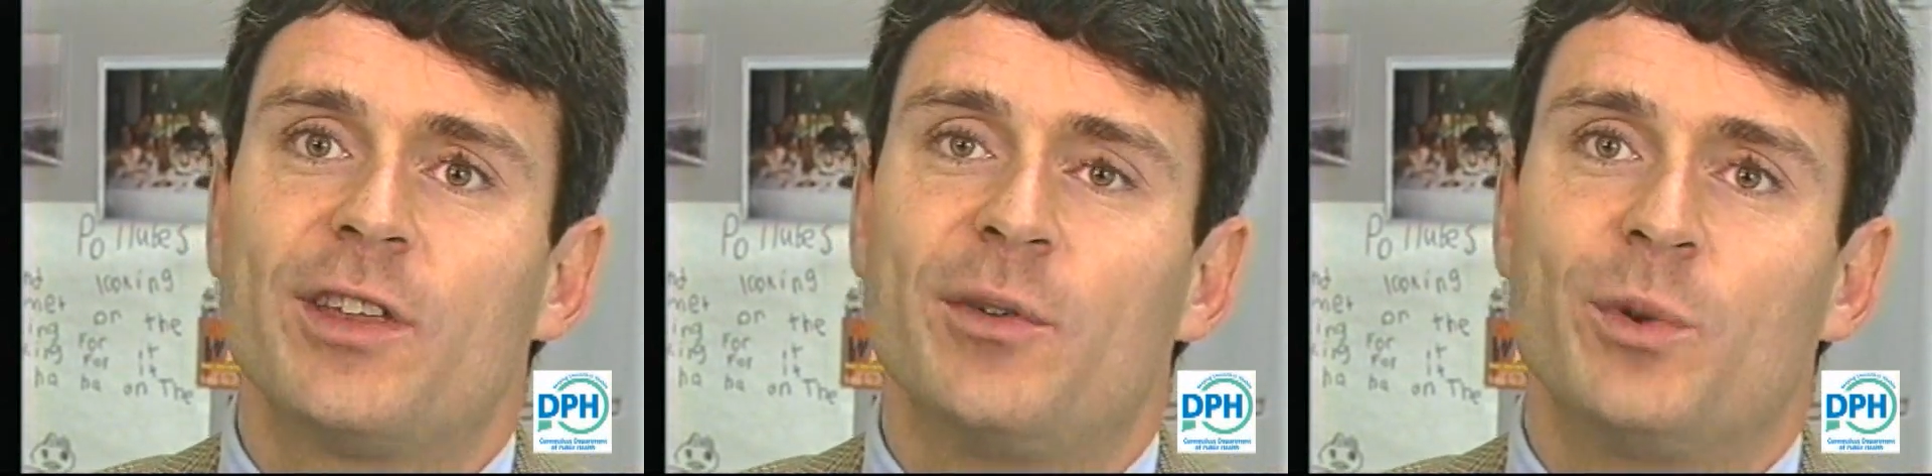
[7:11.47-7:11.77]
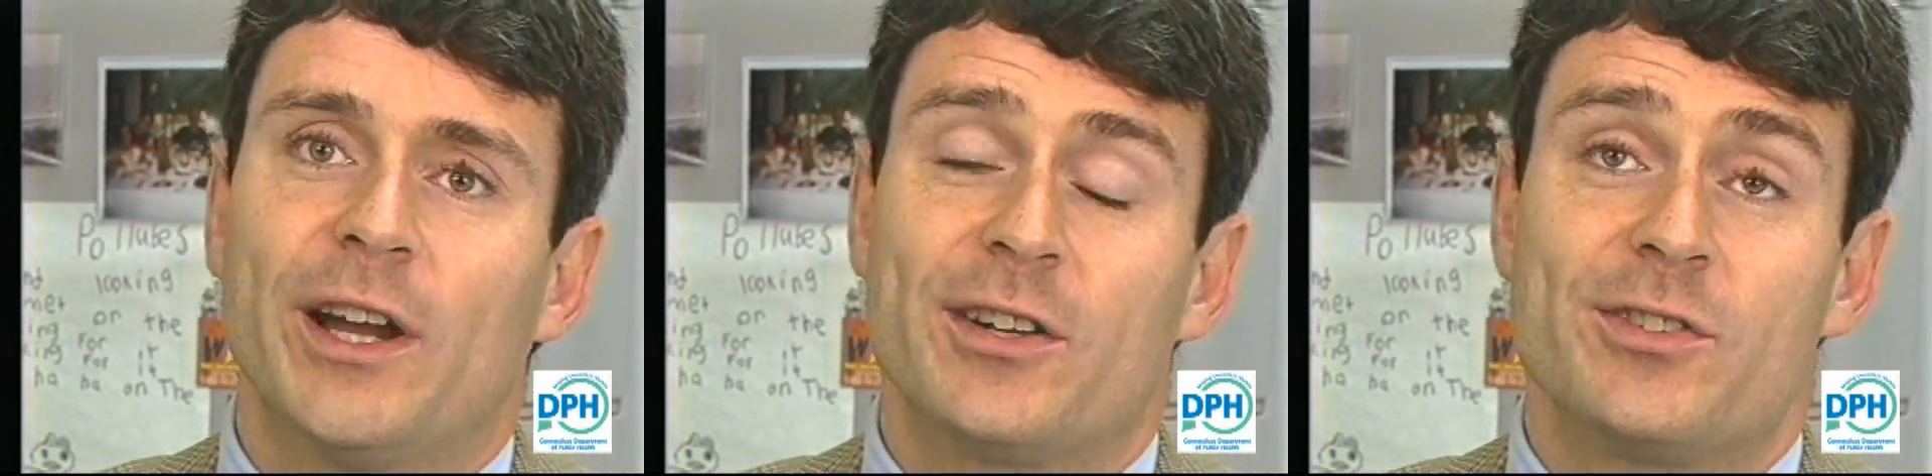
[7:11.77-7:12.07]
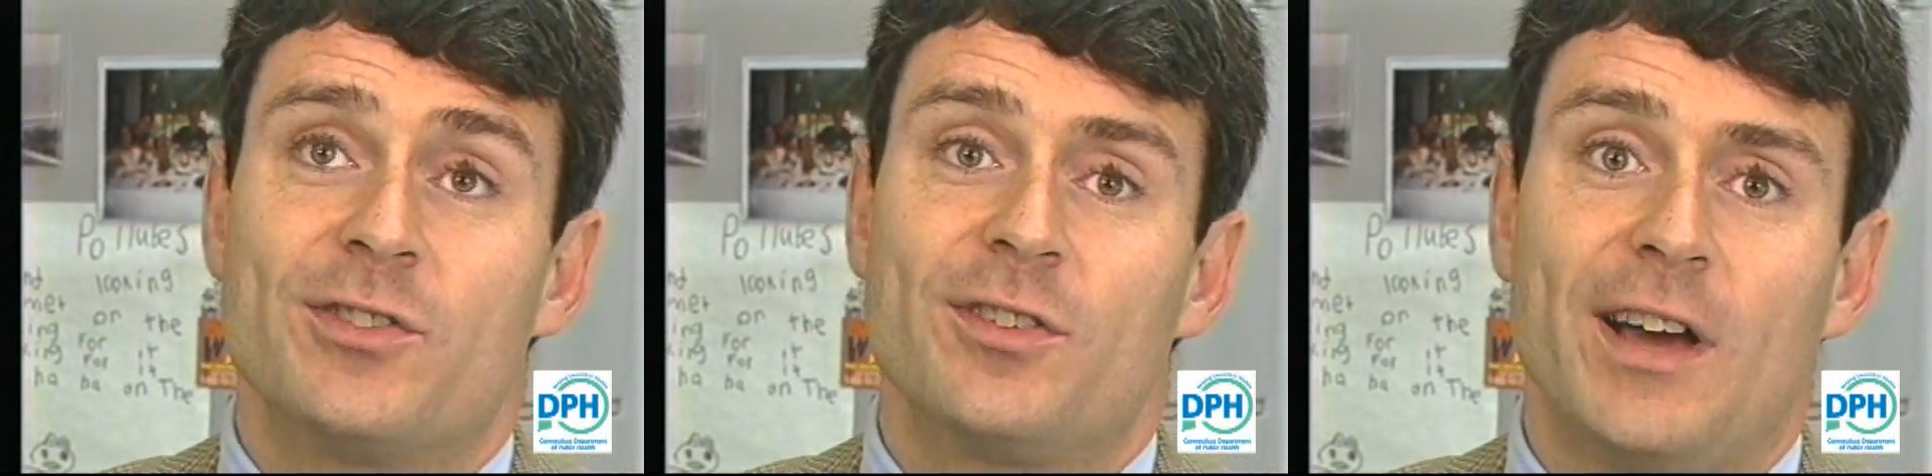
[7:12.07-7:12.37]
that
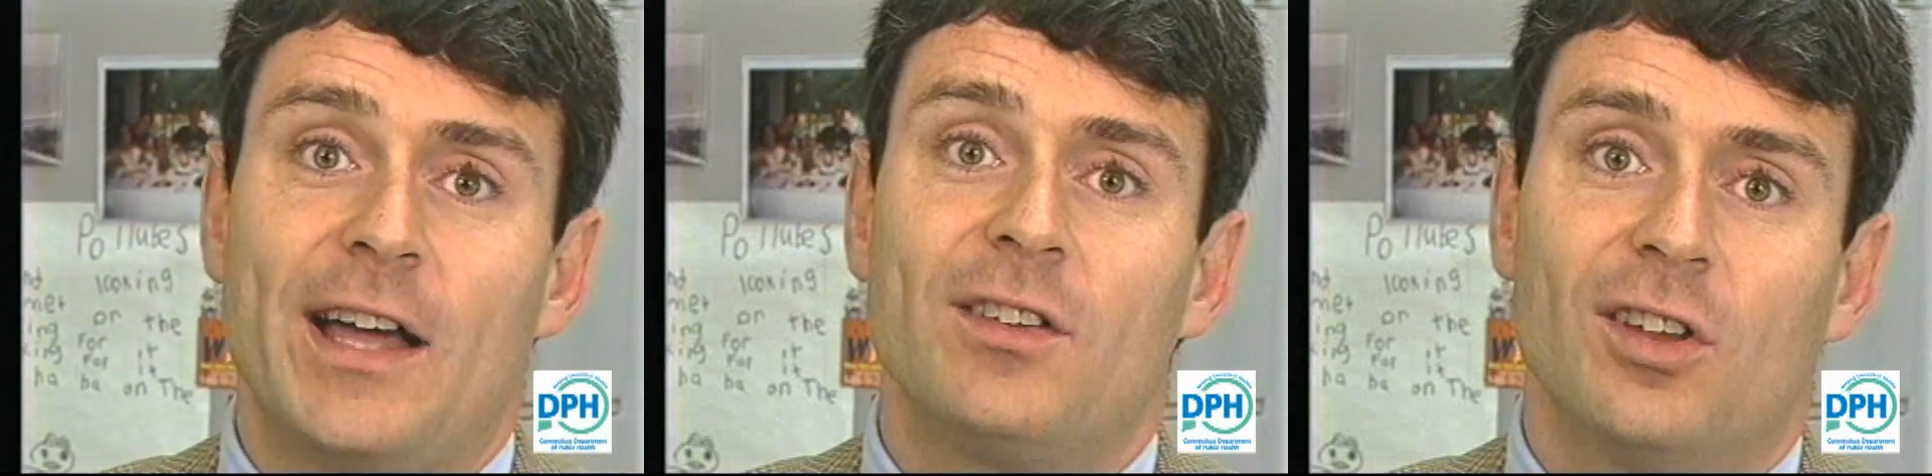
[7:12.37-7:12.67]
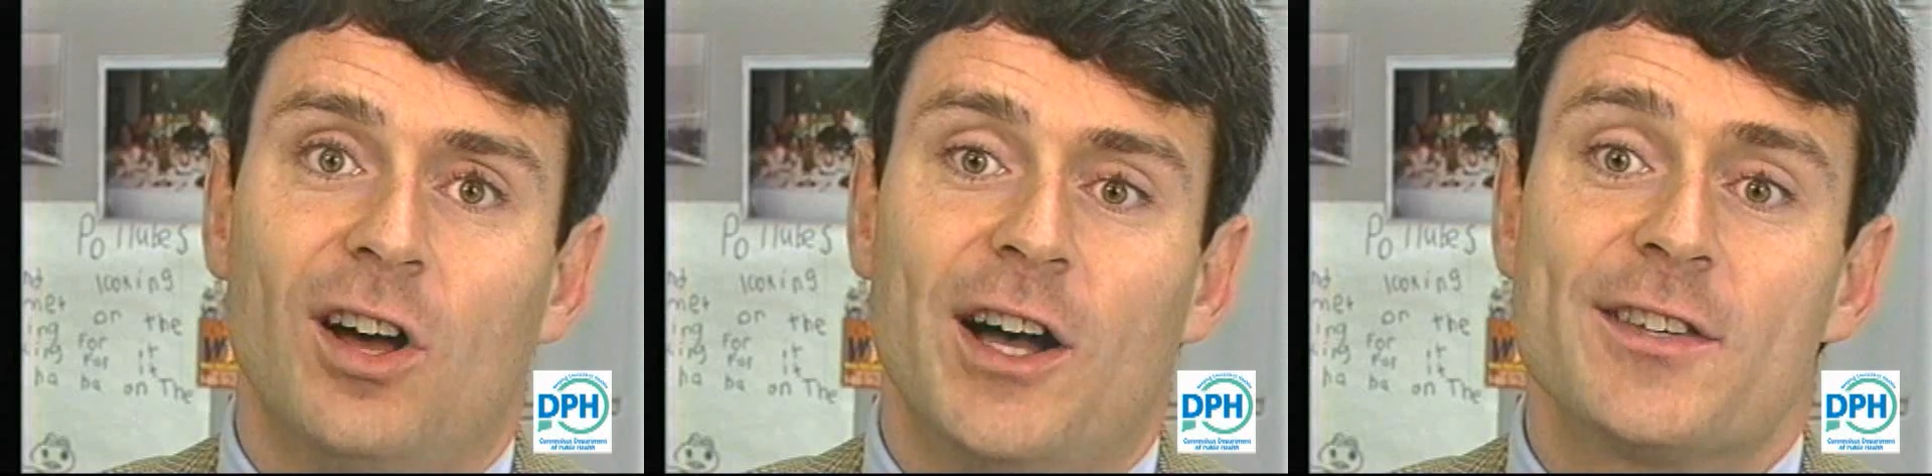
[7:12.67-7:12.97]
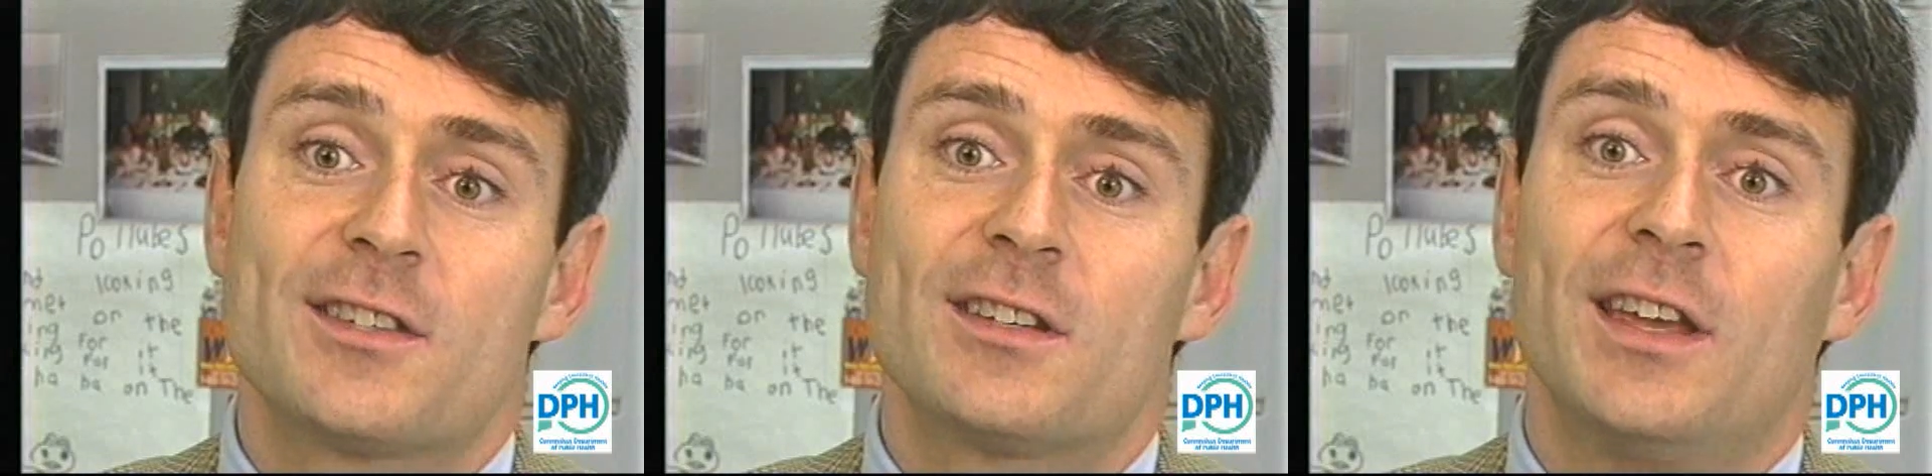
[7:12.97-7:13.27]
records are not
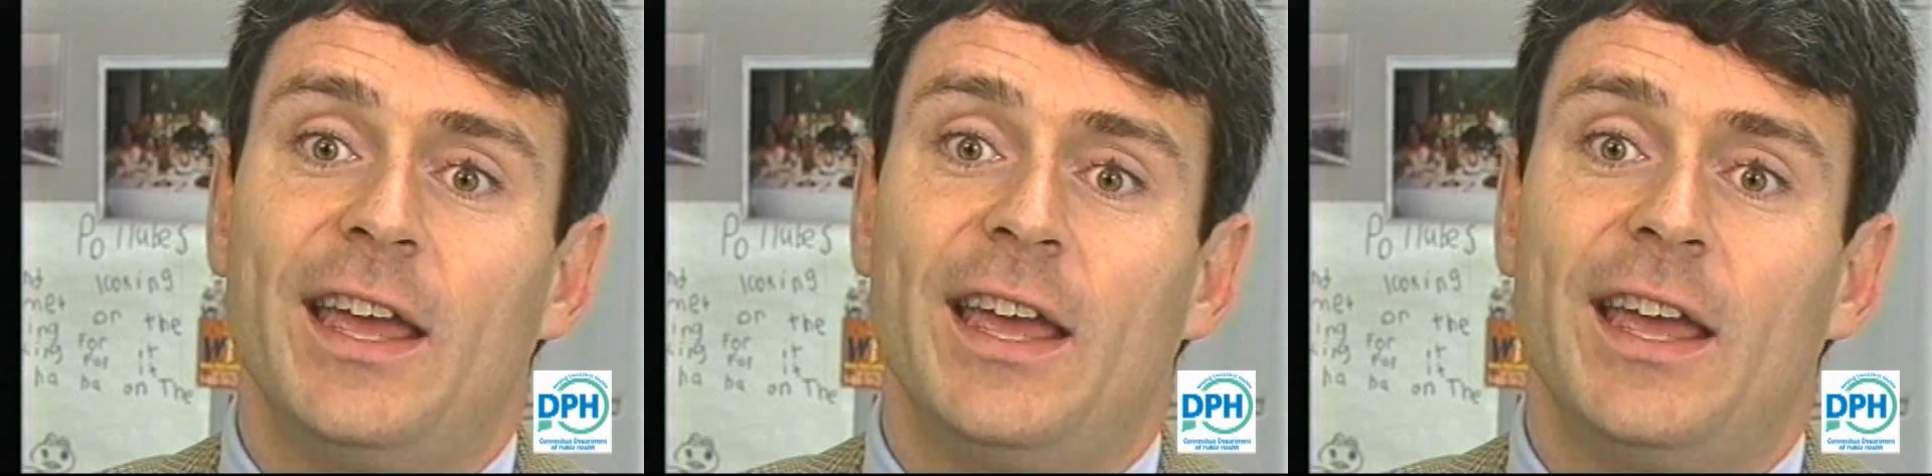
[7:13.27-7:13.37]
lost